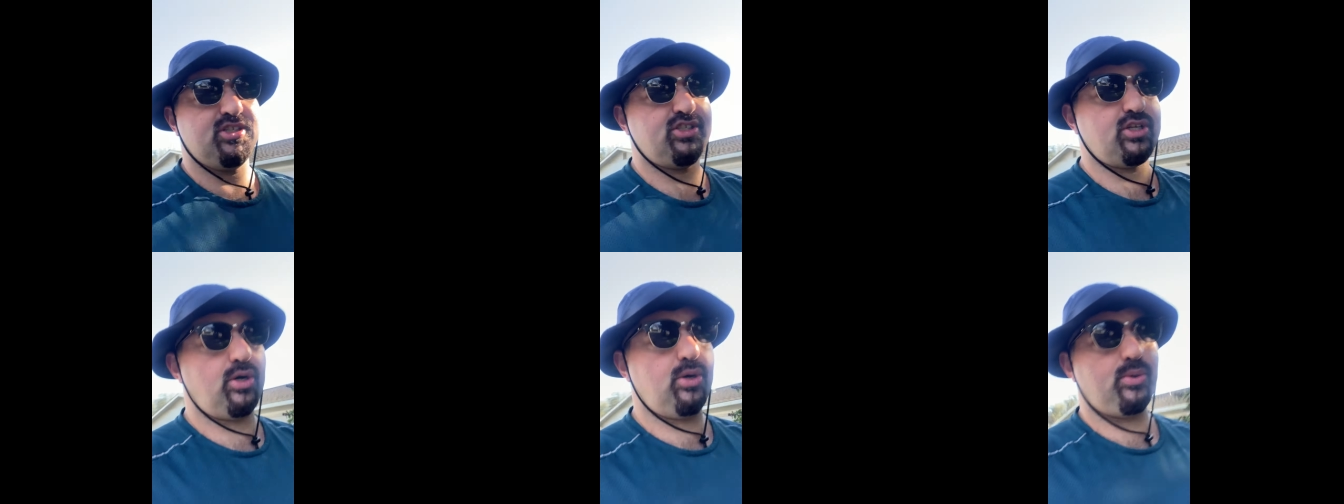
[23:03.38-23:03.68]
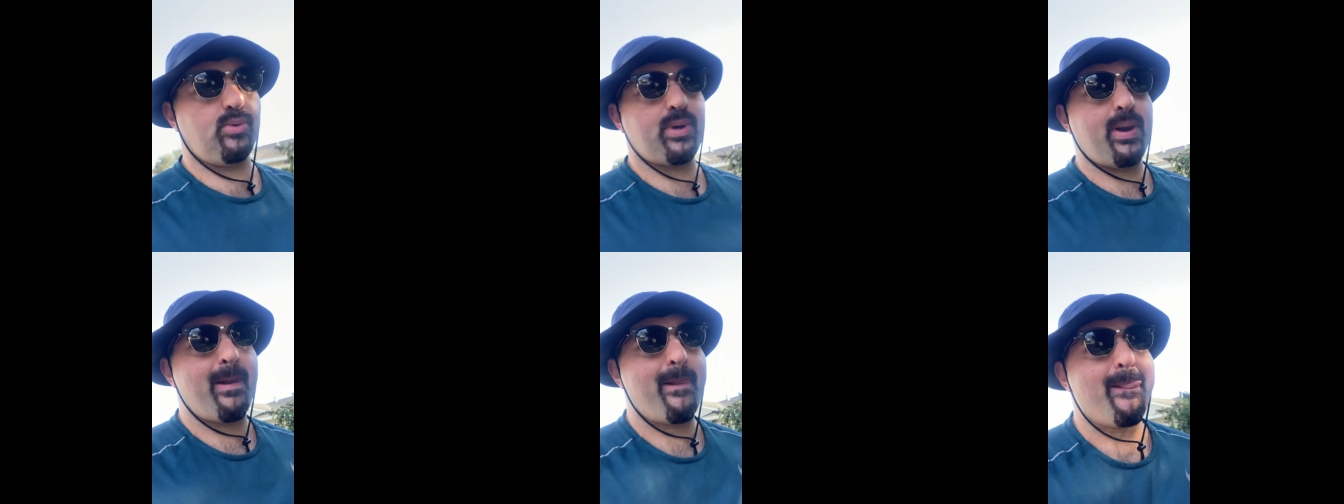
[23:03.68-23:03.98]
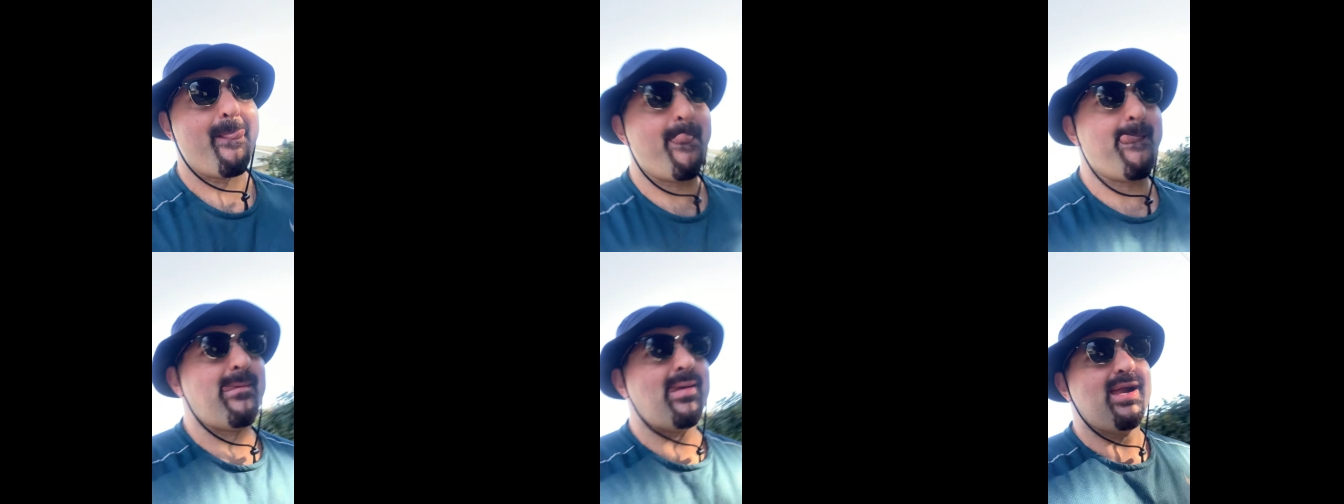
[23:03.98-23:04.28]
So
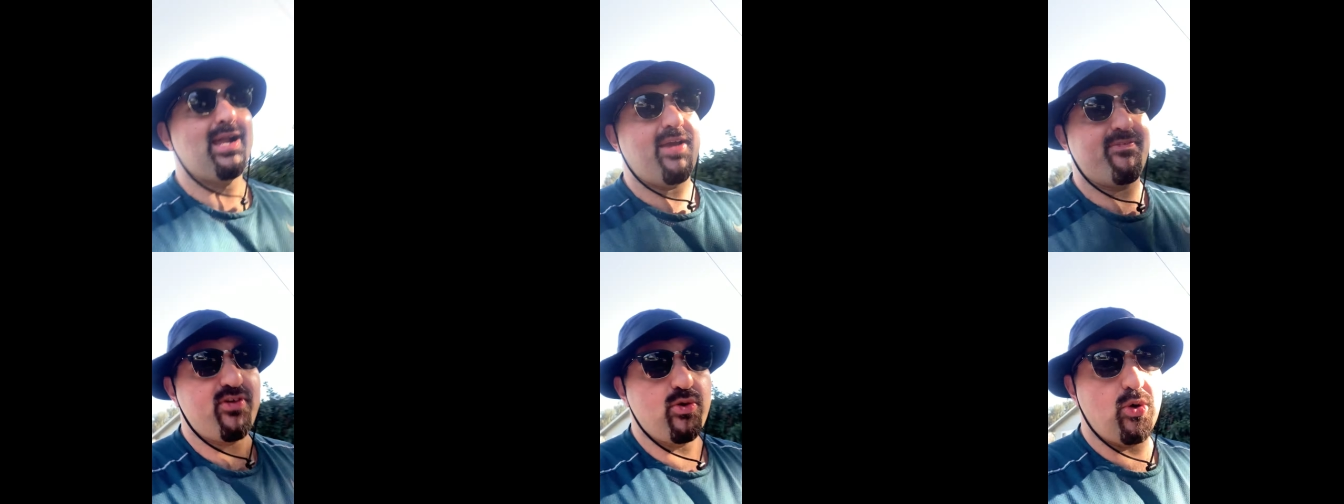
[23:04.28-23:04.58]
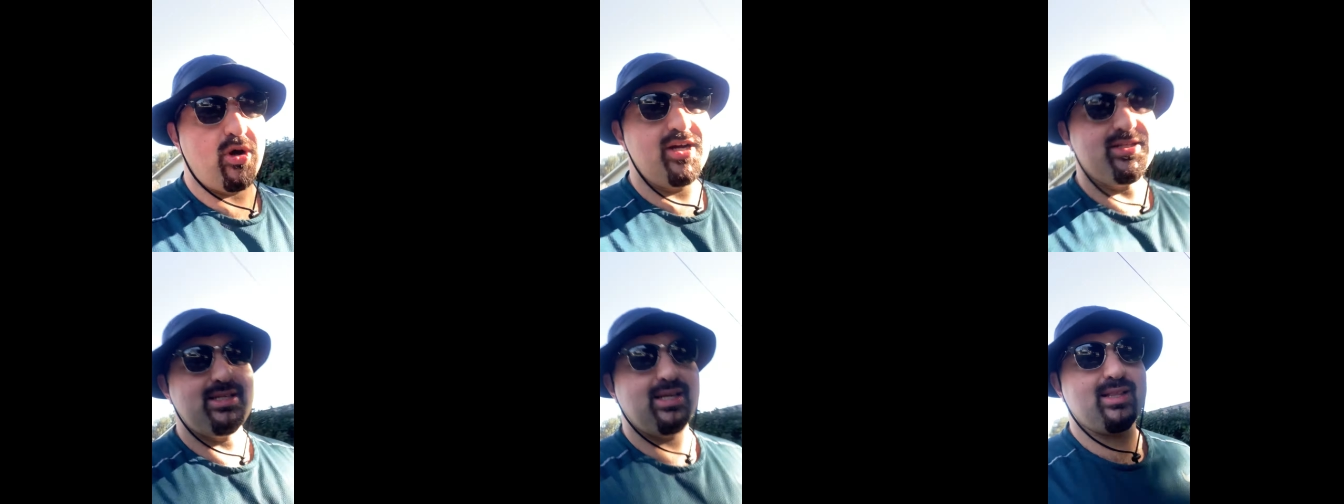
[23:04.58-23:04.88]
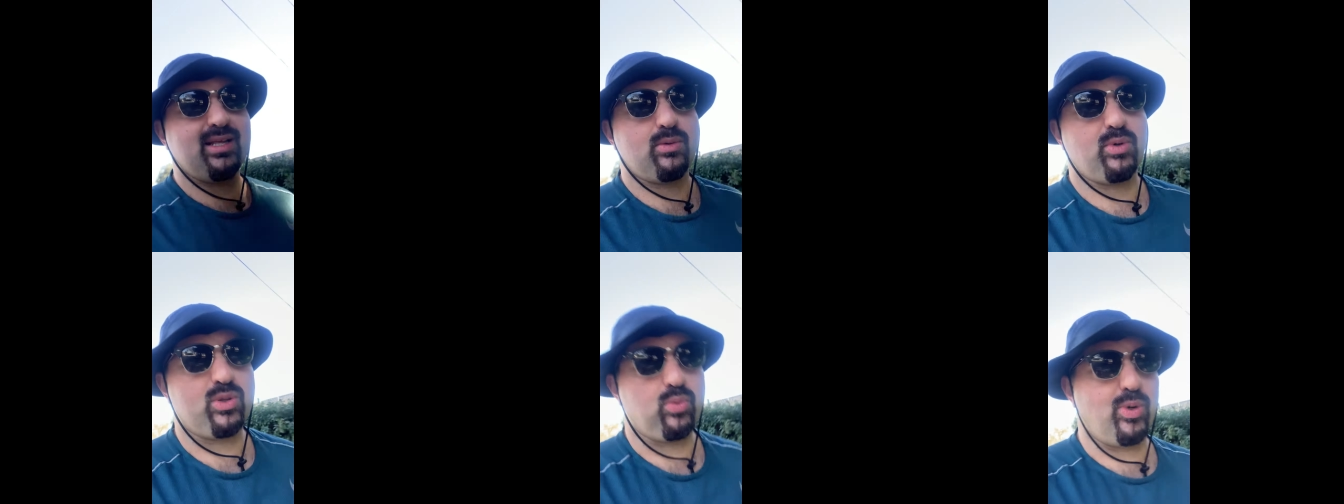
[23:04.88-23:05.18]
if you are
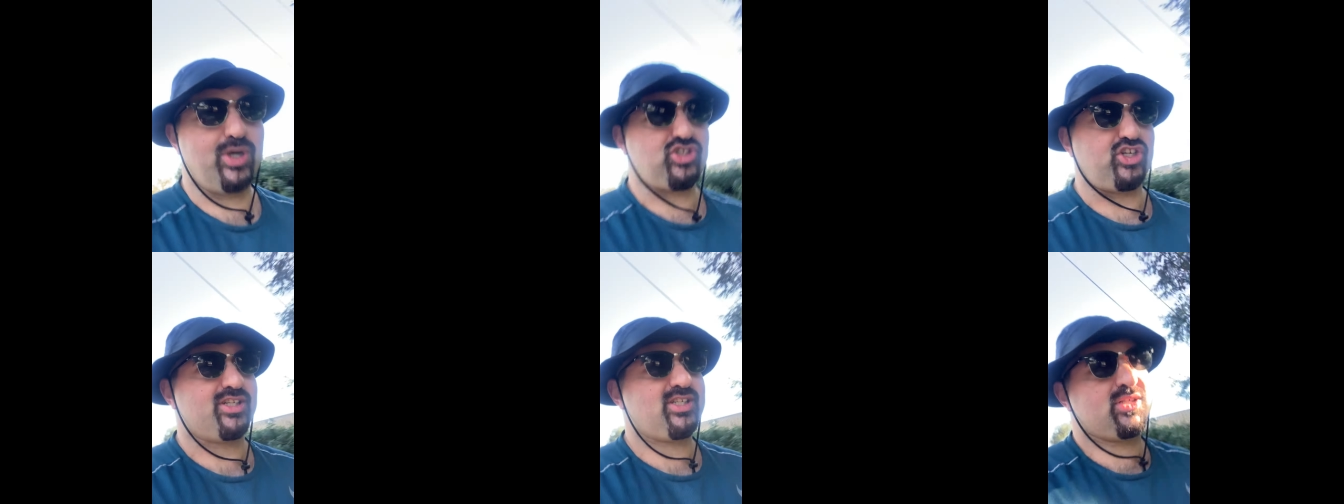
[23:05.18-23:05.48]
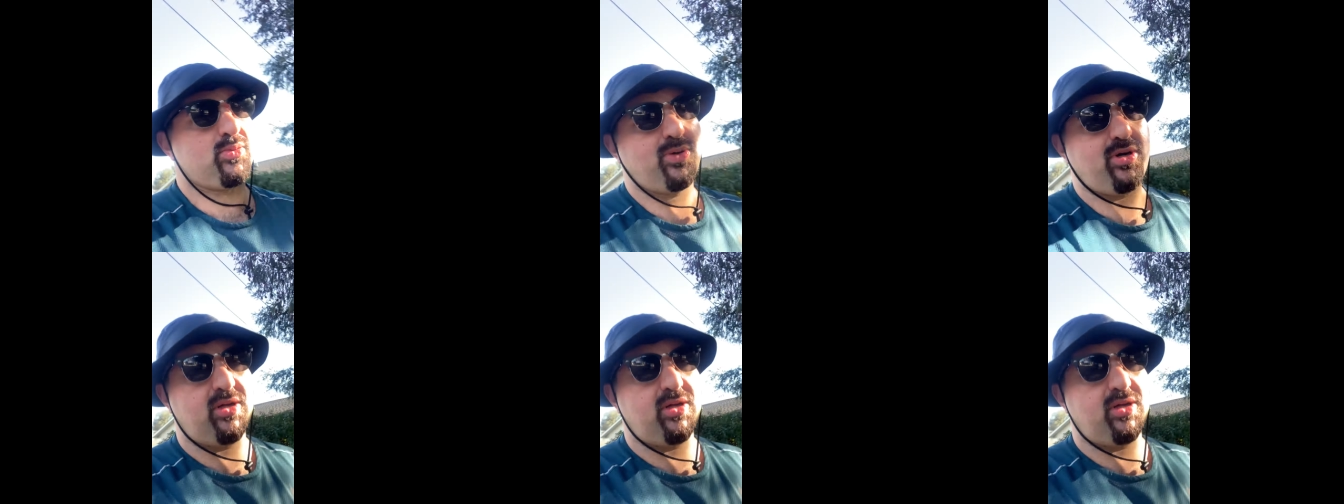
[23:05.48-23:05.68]
dealing with widgets,